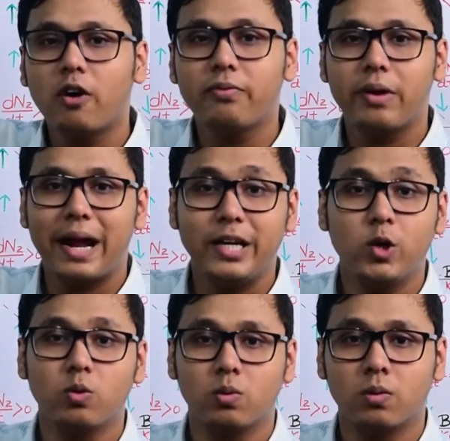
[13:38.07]
of N
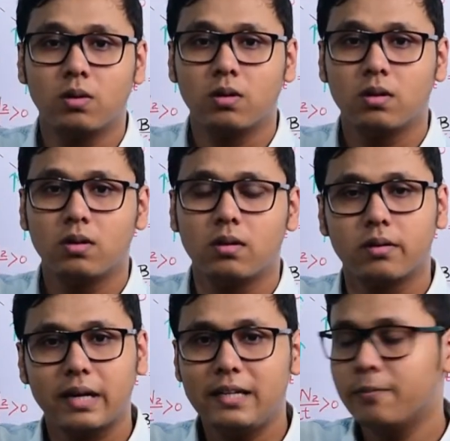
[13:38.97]
two,
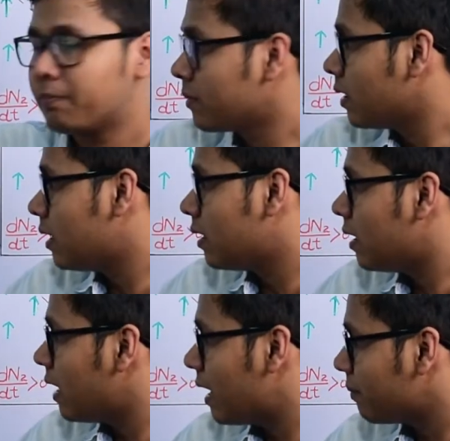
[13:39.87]
right?
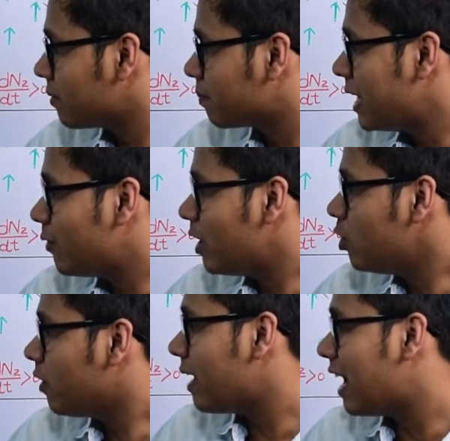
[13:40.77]
Peak
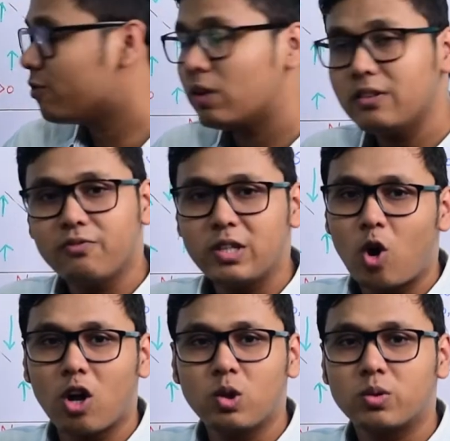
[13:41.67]
value of N one, we
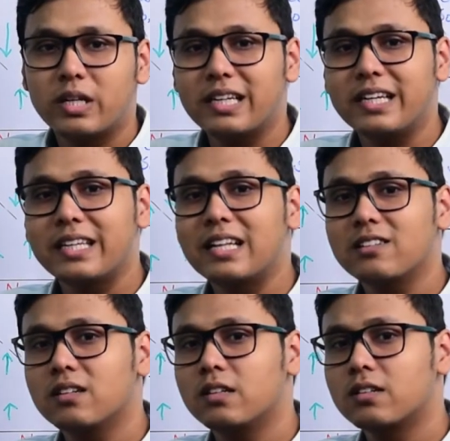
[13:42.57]
all know that it
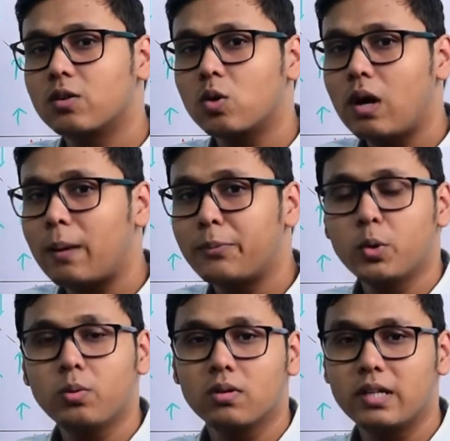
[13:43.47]
can uh, grow up
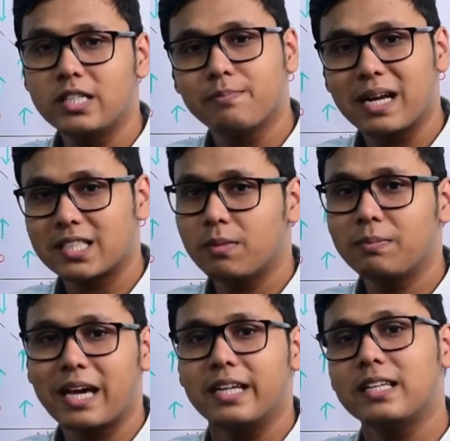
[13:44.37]
to its maximum
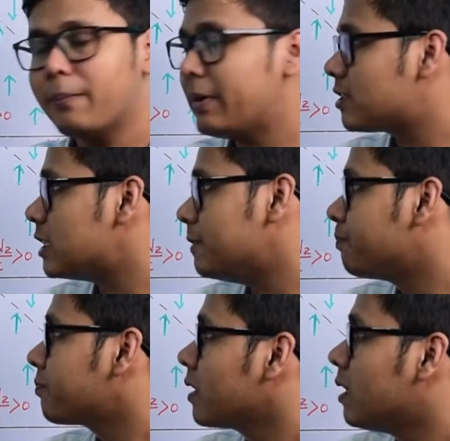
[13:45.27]
carrying capacity,
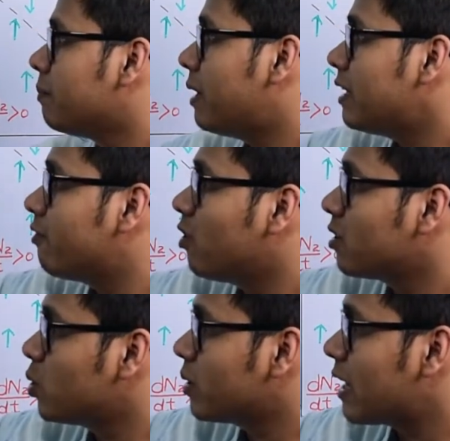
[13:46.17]
but for
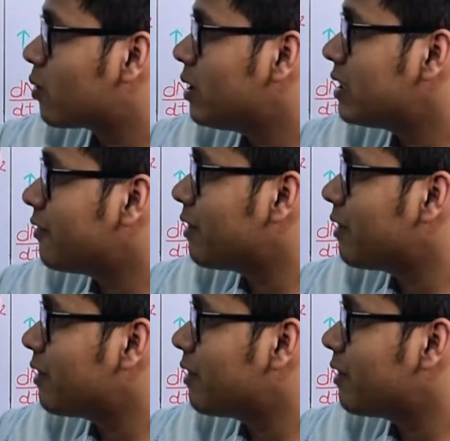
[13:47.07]
to calculate the